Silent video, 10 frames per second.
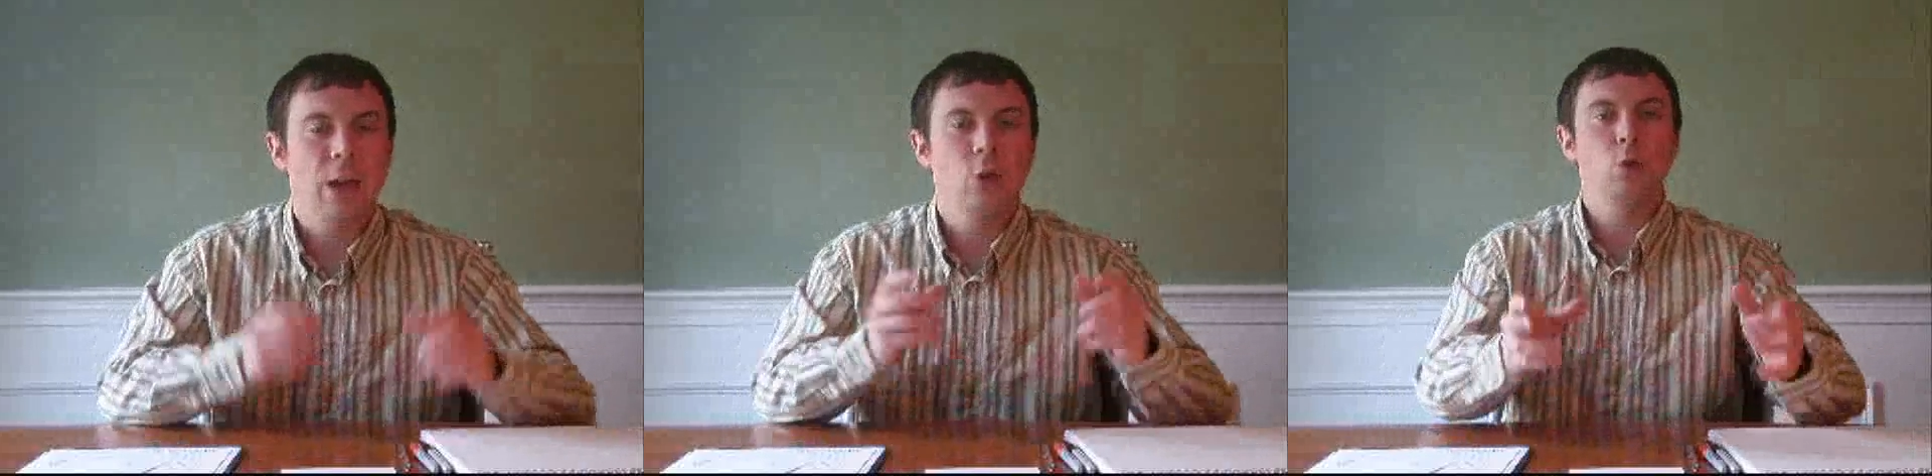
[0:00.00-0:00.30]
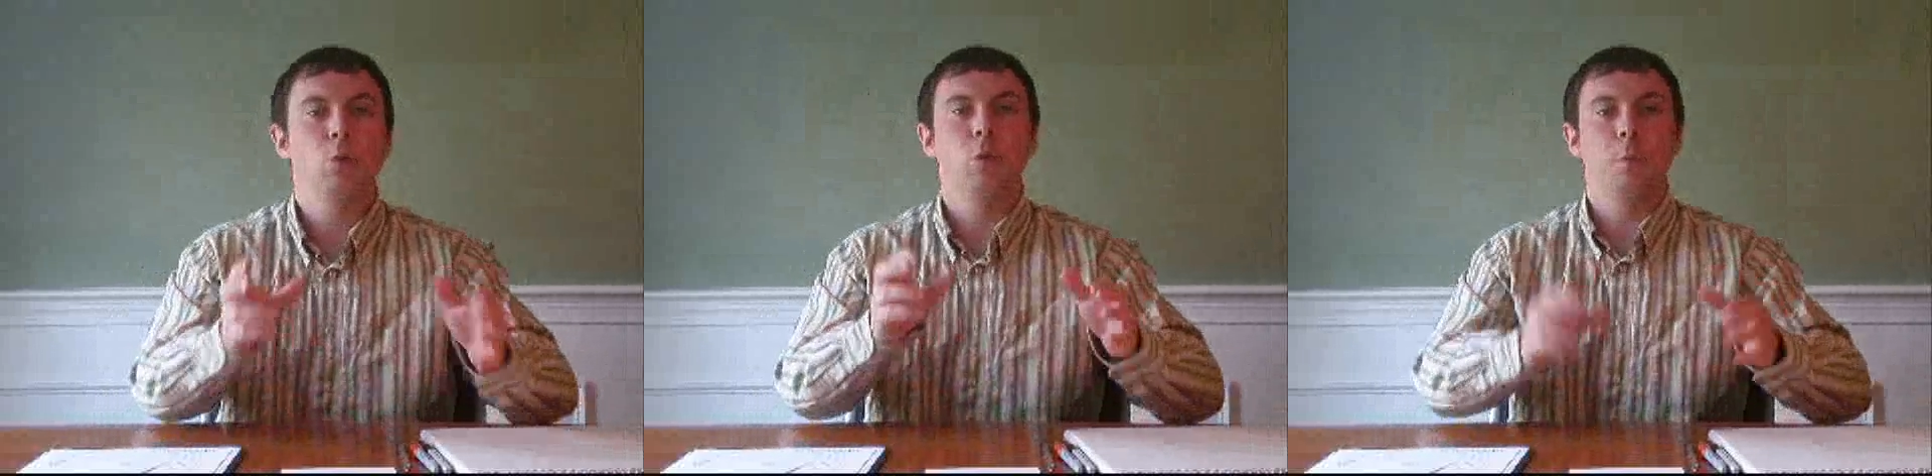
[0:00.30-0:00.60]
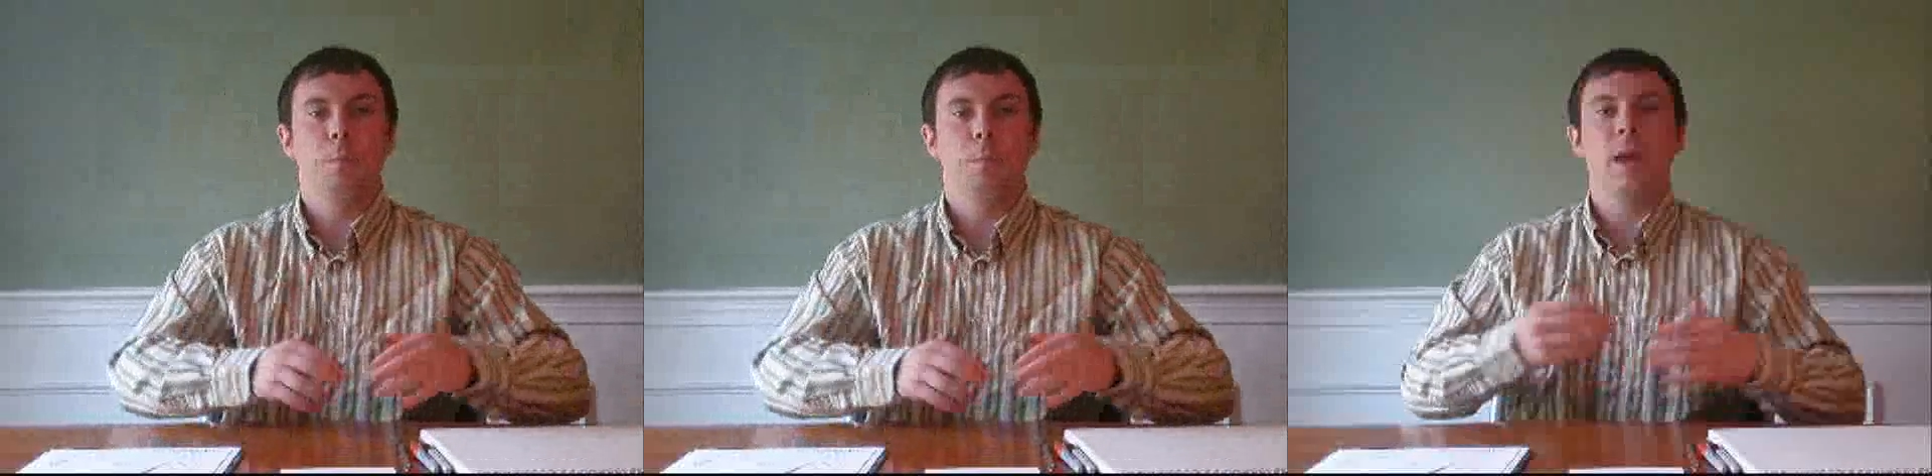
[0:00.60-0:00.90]
How do you
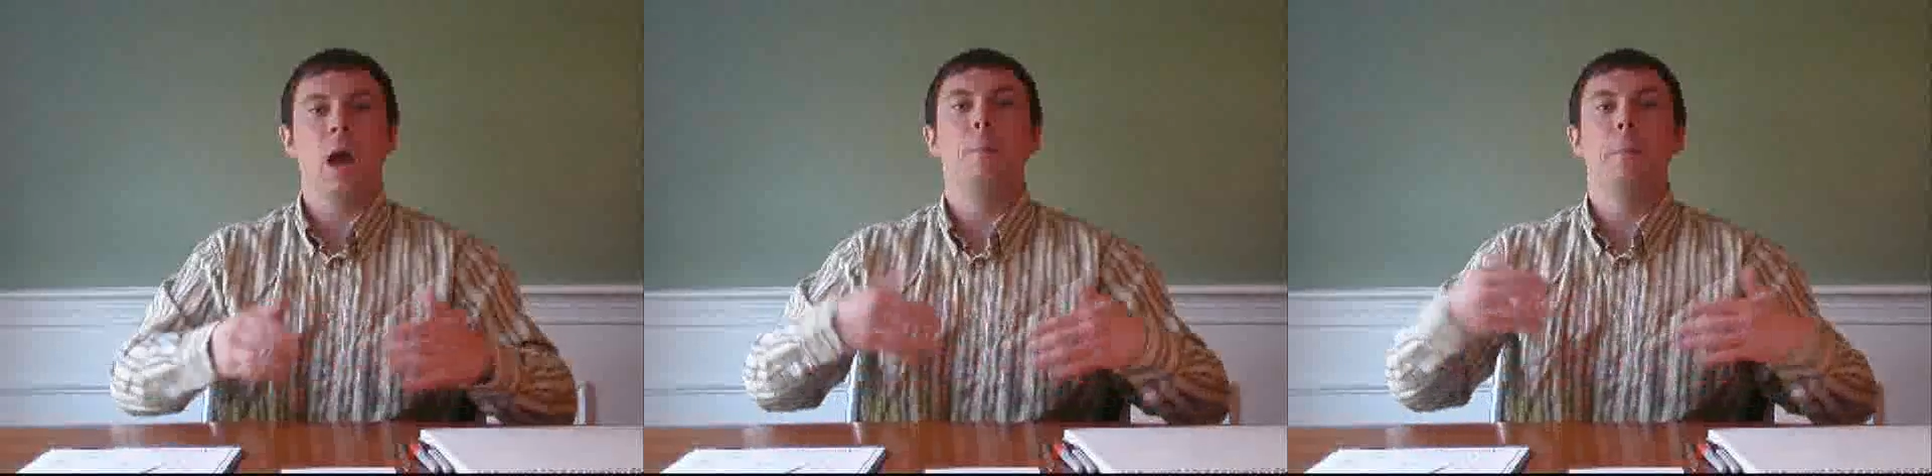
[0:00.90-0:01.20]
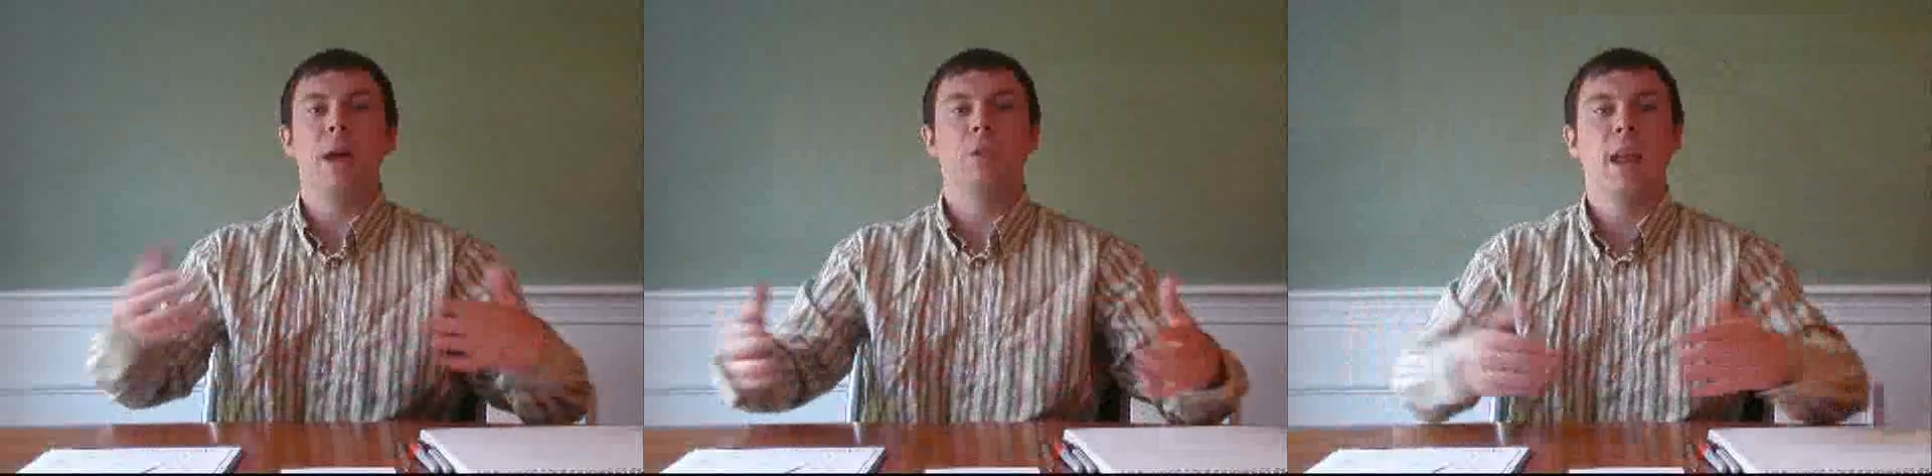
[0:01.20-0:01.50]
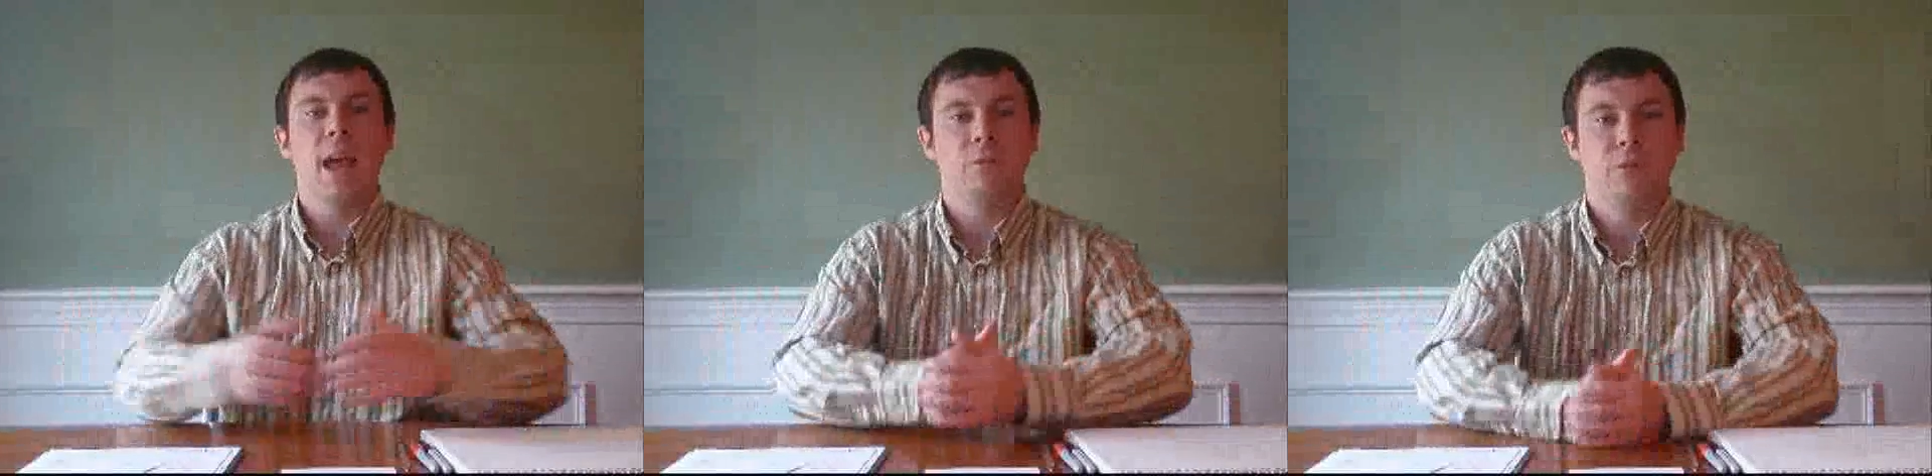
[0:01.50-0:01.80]
become better
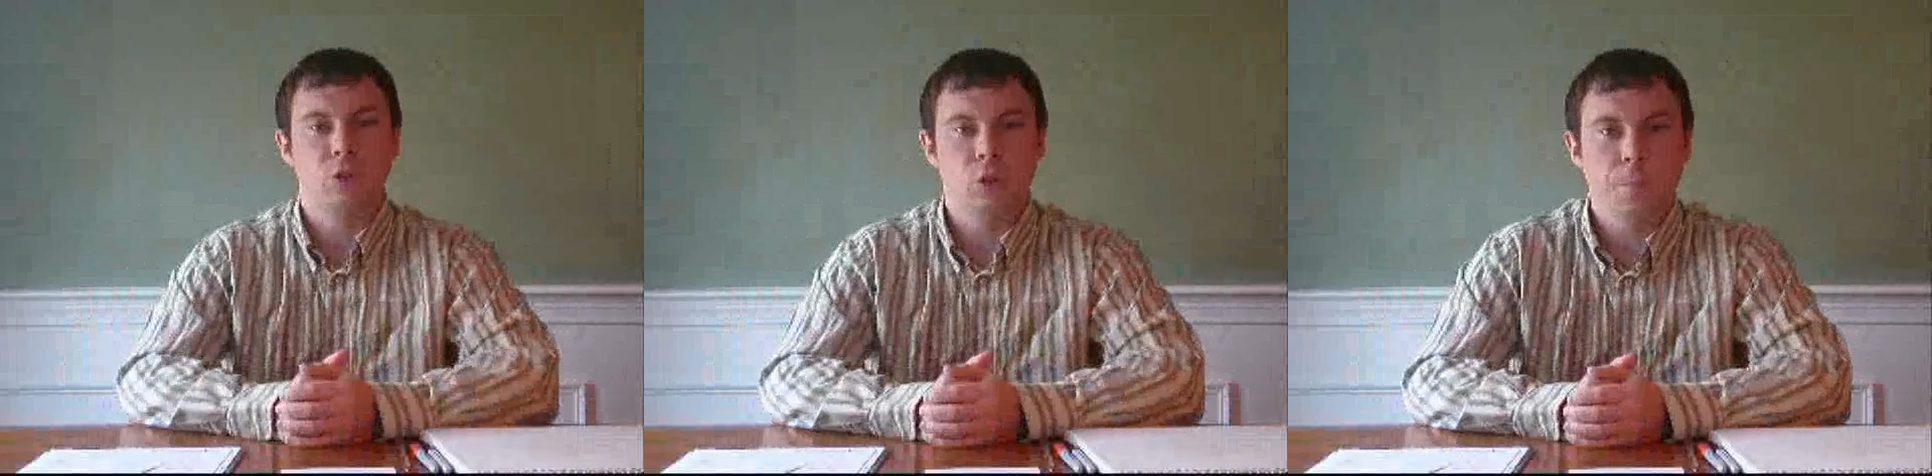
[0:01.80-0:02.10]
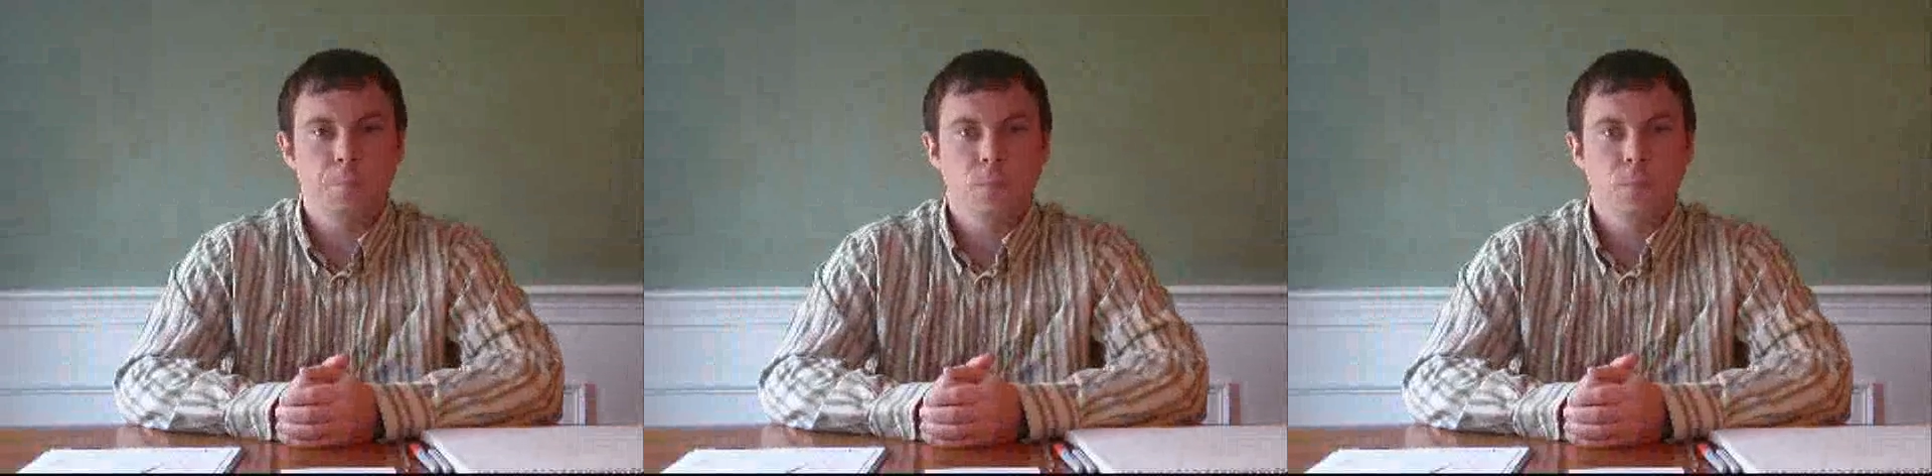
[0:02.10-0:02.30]
than average?